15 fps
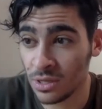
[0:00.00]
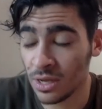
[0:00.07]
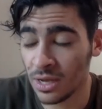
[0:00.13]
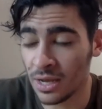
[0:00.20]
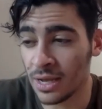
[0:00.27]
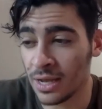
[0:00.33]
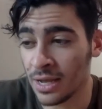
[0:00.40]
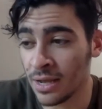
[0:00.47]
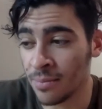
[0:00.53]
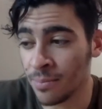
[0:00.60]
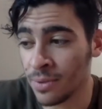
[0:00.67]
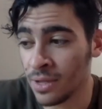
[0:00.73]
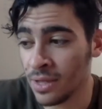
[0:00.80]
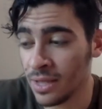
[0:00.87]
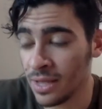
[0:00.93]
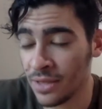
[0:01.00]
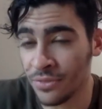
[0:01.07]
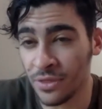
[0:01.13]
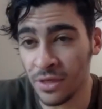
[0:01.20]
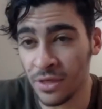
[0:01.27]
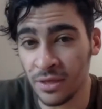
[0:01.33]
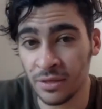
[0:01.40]
Um, and
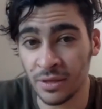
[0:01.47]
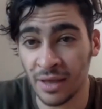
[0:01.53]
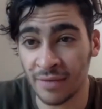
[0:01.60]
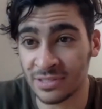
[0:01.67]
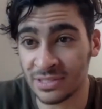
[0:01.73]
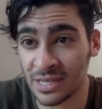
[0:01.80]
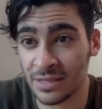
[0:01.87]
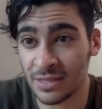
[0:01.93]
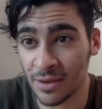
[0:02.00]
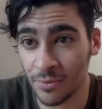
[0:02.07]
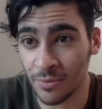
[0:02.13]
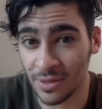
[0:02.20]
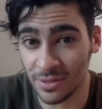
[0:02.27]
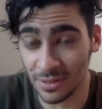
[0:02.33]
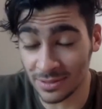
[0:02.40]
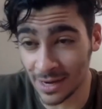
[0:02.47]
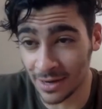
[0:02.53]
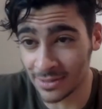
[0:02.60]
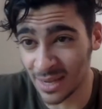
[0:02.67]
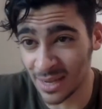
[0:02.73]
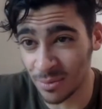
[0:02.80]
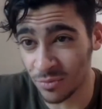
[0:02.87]
they have stayed that way the entire
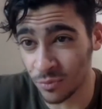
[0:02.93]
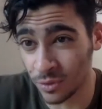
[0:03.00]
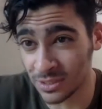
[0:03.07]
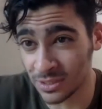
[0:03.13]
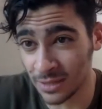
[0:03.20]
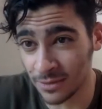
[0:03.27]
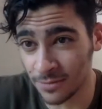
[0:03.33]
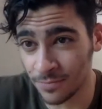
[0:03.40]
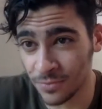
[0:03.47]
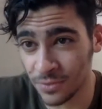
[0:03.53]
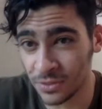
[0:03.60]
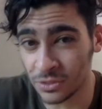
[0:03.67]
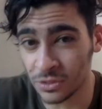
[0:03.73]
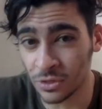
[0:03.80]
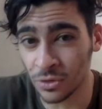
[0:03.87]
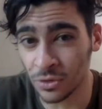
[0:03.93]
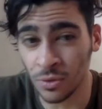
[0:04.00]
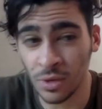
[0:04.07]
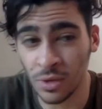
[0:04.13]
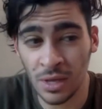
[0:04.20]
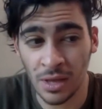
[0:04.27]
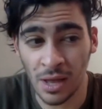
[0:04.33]
time we've worked together. And so
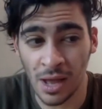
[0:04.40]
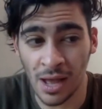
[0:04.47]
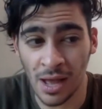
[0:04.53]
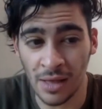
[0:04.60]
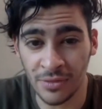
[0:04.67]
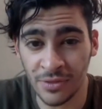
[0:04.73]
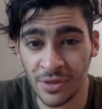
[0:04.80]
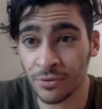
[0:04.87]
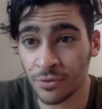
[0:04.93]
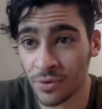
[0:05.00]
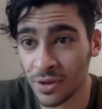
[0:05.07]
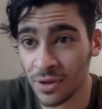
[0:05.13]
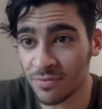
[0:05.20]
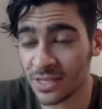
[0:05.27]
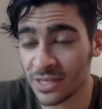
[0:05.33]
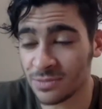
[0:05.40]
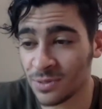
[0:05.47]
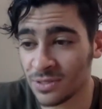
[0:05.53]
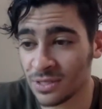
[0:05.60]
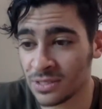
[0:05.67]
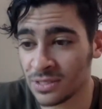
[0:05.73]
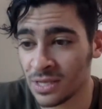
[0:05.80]
uh, the other great
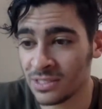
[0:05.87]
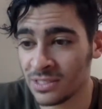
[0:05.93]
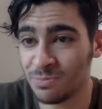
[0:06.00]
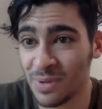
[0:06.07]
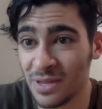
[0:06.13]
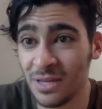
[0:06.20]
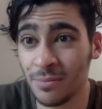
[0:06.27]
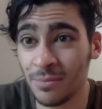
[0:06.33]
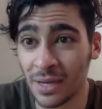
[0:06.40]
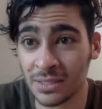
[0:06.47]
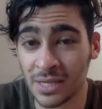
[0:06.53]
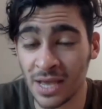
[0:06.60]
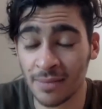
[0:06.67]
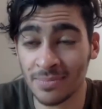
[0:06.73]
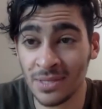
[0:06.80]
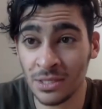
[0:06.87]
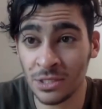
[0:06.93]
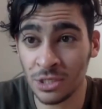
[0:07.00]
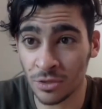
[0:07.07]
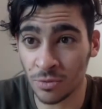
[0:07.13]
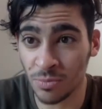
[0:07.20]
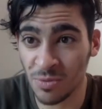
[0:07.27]
investment is spending my time
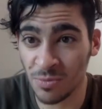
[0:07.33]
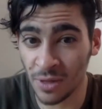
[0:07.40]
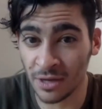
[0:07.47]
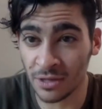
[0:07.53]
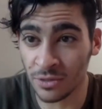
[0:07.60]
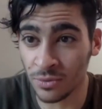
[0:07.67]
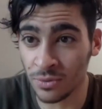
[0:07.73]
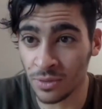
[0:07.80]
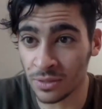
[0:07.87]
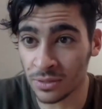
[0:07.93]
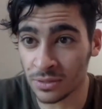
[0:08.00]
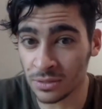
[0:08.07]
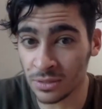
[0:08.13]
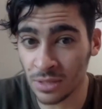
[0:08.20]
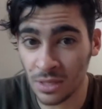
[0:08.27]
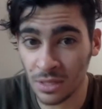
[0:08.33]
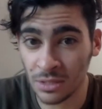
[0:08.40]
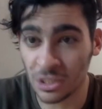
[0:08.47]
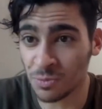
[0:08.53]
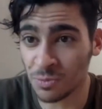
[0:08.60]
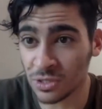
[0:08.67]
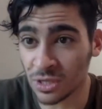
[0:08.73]
teaching other people how to do things
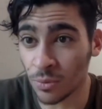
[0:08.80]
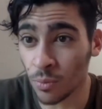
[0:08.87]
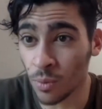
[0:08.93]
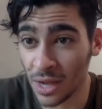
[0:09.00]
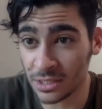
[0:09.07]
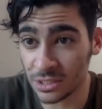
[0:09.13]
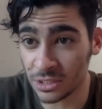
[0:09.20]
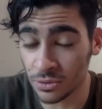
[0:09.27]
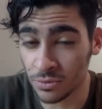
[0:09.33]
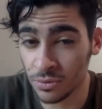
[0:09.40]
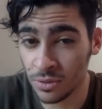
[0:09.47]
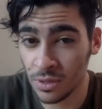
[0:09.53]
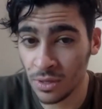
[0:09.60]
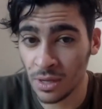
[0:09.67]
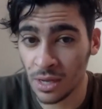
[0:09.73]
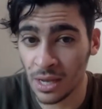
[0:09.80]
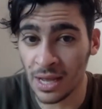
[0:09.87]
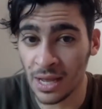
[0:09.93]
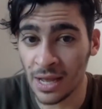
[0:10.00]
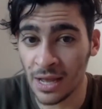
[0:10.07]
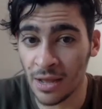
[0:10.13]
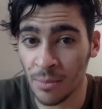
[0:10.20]
just because I want to,
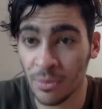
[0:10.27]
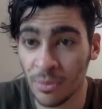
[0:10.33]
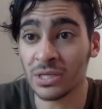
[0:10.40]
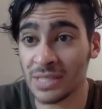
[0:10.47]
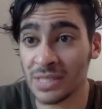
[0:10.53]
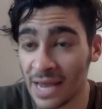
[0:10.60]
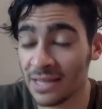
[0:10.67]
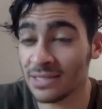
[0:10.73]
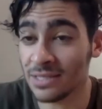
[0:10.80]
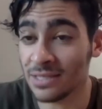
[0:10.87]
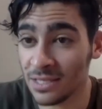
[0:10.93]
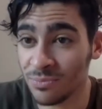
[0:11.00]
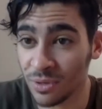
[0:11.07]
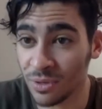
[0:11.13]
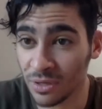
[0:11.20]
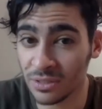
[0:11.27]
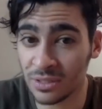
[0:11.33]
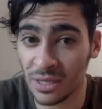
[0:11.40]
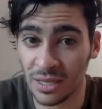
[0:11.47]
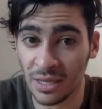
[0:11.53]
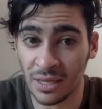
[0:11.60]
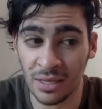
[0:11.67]
uh, because that indeed build
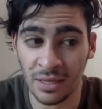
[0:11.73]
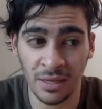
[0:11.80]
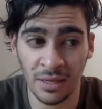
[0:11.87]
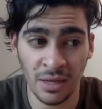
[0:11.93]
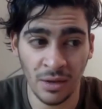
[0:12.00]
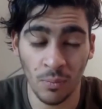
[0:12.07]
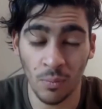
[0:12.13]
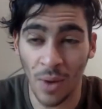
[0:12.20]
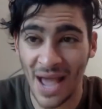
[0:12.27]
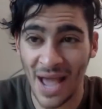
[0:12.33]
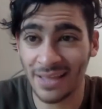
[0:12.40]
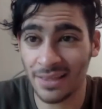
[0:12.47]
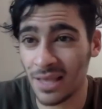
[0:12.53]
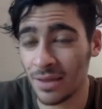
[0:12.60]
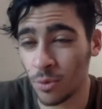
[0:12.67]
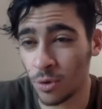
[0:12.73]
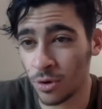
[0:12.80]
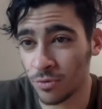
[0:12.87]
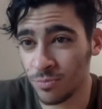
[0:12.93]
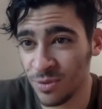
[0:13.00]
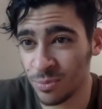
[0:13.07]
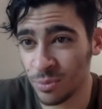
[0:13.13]
a wide network
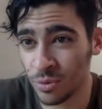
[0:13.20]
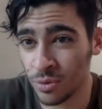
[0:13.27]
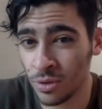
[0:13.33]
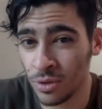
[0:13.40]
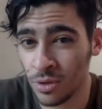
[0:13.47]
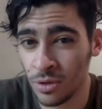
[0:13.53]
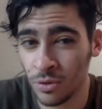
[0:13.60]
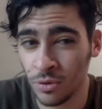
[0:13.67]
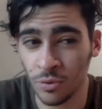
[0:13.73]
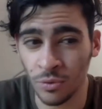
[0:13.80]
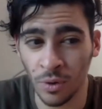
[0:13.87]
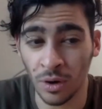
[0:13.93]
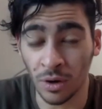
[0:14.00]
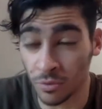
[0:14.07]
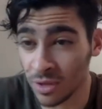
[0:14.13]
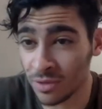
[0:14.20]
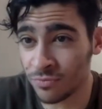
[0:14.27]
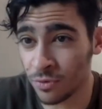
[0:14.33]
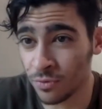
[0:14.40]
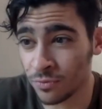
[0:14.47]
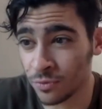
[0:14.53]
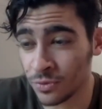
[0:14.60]
of people who are
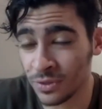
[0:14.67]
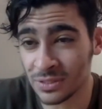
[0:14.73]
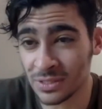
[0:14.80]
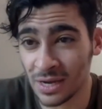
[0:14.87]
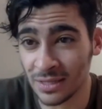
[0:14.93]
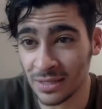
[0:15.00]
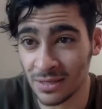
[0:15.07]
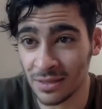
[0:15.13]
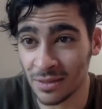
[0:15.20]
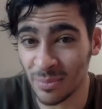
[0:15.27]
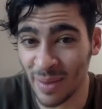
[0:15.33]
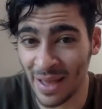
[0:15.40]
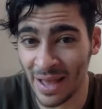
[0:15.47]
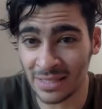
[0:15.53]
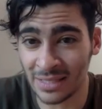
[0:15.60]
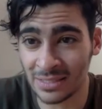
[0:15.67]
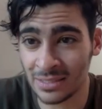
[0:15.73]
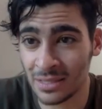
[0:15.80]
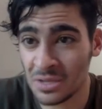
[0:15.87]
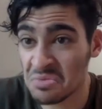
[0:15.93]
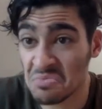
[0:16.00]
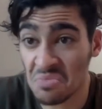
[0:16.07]
grateful for things that I did in mm-hmm. the past.
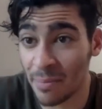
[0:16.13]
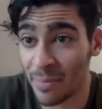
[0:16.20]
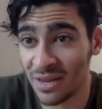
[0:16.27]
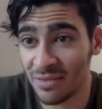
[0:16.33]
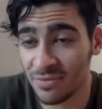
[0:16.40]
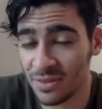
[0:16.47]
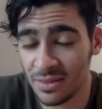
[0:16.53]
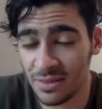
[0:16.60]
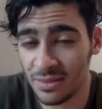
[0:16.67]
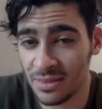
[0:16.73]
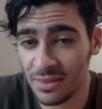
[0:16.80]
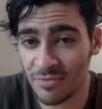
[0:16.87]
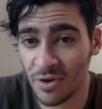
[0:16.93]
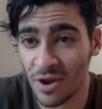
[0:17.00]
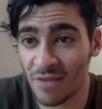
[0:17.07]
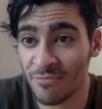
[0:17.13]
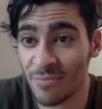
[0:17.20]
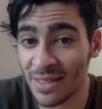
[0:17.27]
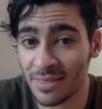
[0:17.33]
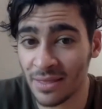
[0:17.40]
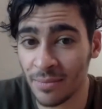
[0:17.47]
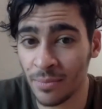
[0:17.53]
I might even never have
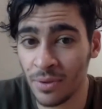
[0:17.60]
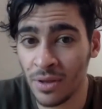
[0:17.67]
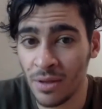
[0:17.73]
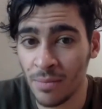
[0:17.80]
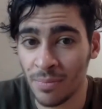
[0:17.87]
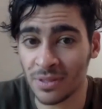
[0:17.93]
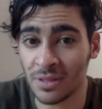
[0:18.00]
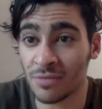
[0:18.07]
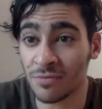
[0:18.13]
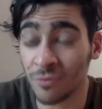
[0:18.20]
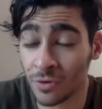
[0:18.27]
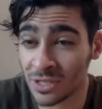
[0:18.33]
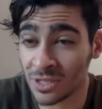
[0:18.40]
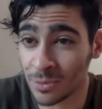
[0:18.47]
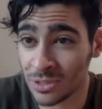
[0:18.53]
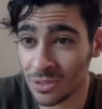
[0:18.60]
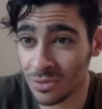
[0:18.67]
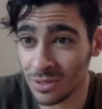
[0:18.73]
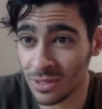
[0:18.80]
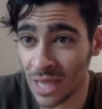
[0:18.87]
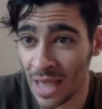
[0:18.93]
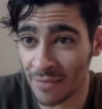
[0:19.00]
met them, but the first
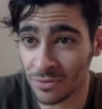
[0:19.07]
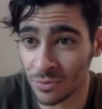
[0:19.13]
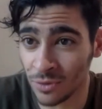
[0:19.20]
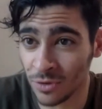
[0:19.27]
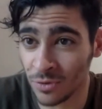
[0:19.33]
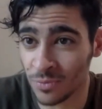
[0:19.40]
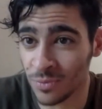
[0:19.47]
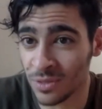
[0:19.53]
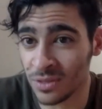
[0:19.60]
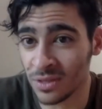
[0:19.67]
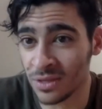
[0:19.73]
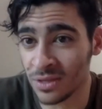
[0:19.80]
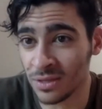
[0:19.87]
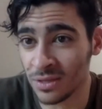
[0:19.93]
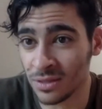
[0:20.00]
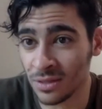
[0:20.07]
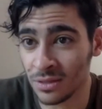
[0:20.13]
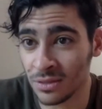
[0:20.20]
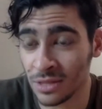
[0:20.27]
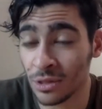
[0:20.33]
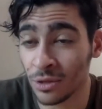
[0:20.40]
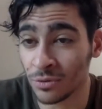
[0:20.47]
opportunity they have to work with me, they, they,
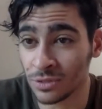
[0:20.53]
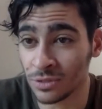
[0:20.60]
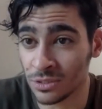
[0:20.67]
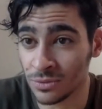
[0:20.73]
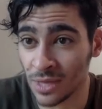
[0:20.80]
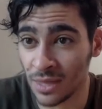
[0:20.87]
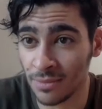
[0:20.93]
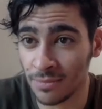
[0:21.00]
they look to do that.